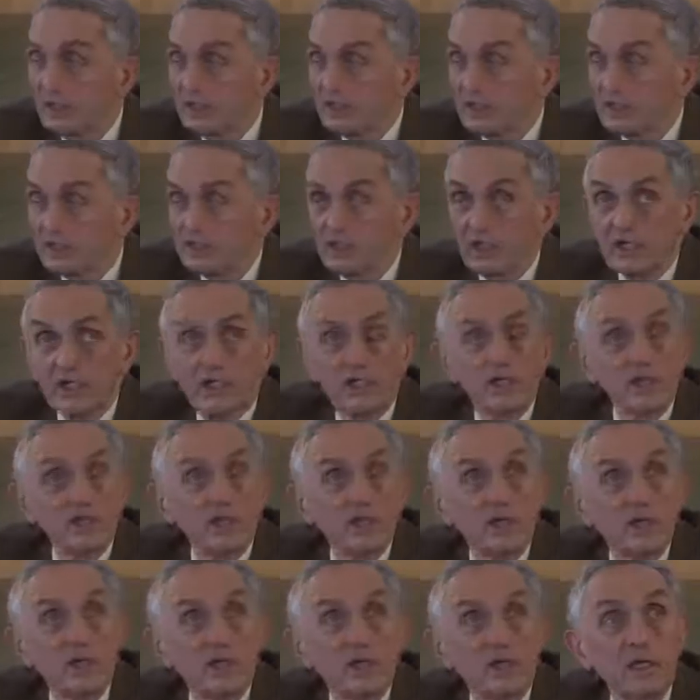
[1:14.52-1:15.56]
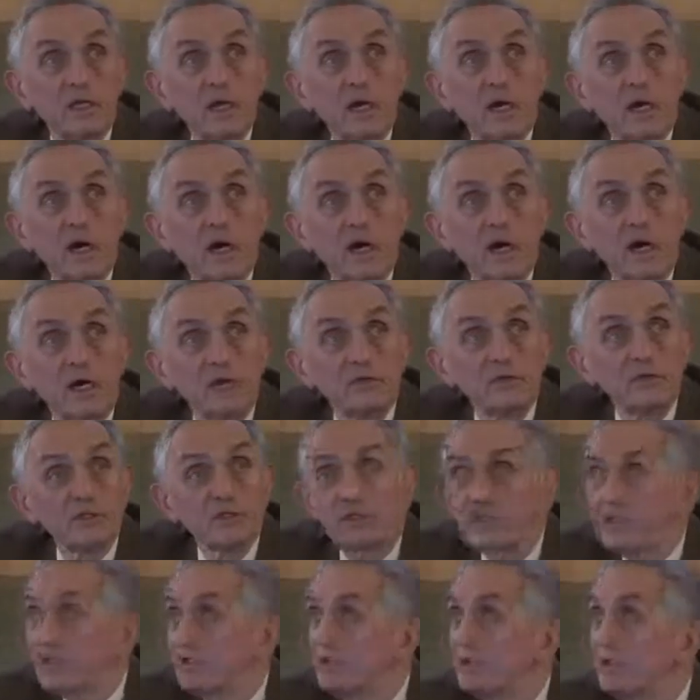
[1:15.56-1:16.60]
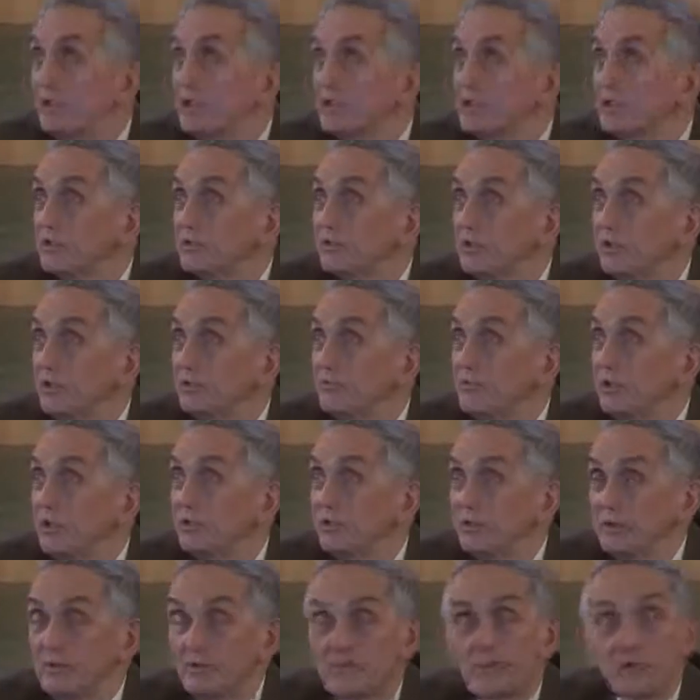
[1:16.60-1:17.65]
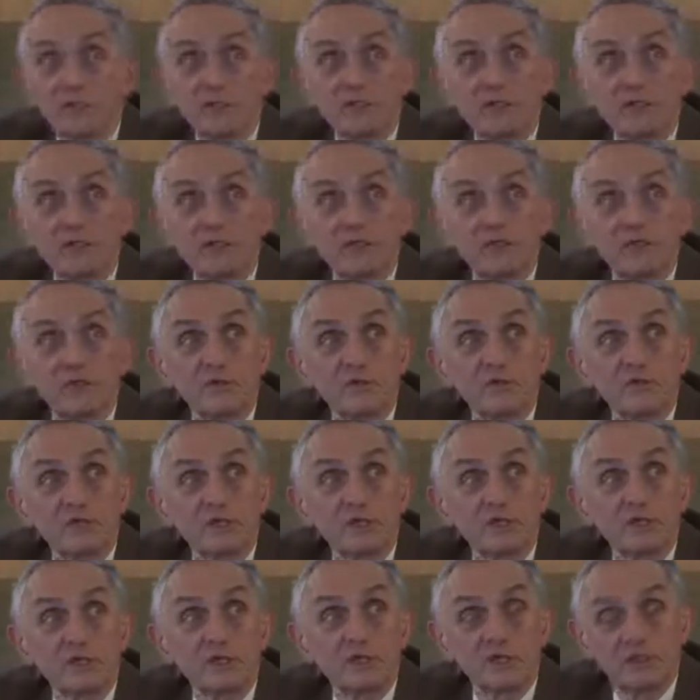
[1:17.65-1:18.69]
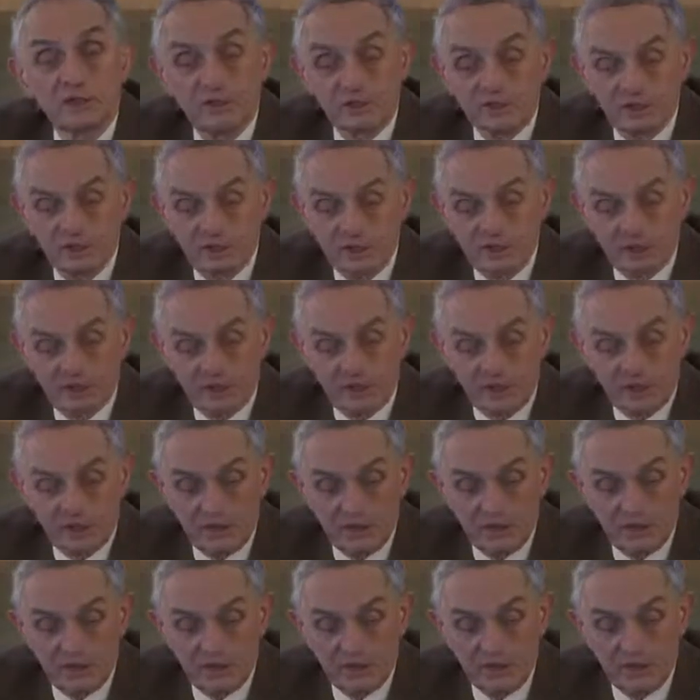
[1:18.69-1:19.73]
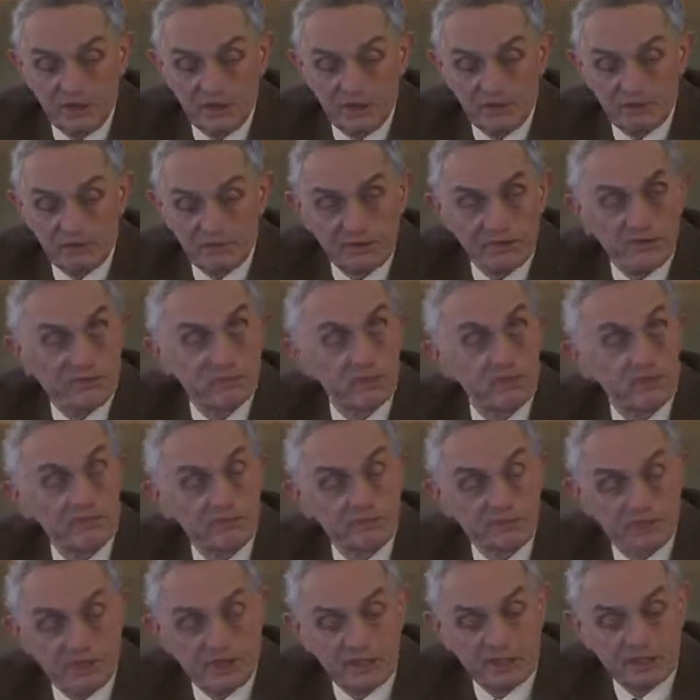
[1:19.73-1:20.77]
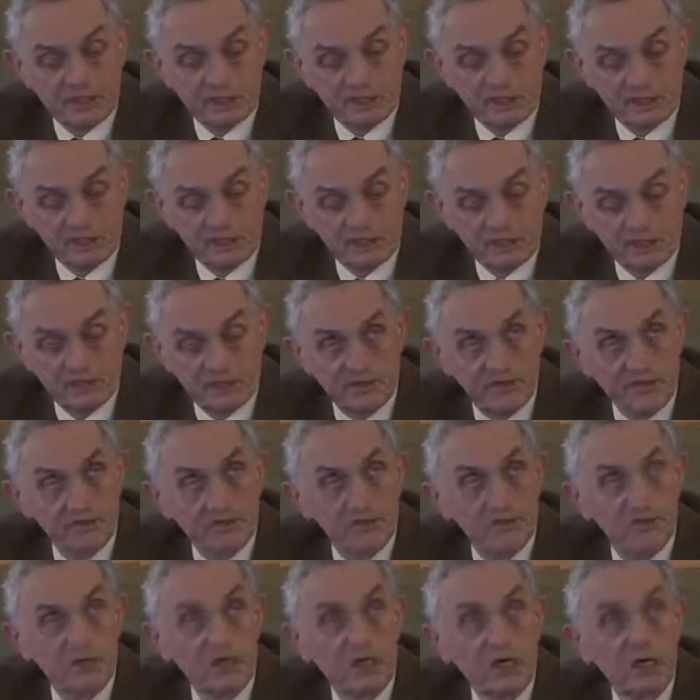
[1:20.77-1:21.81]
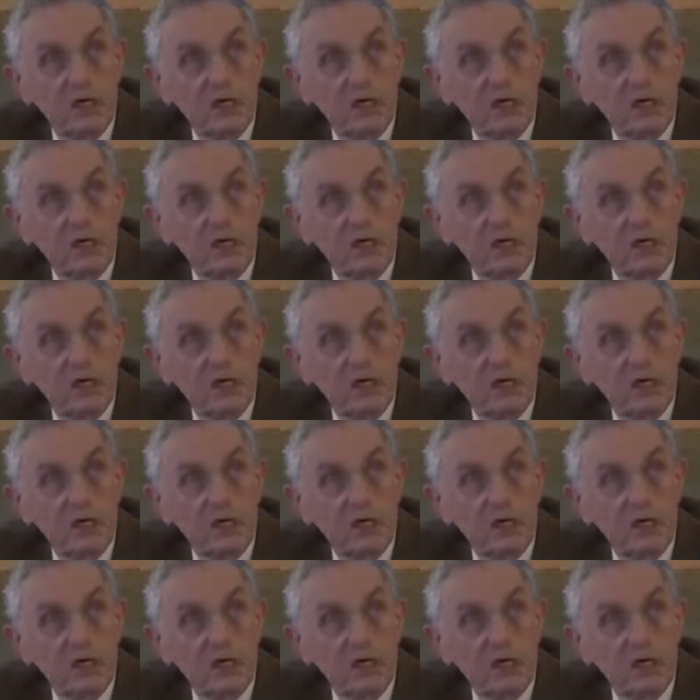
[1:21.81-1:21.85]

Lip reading: Secondly, I would dismiss what may be being talked in the other seminar on the basis of past research.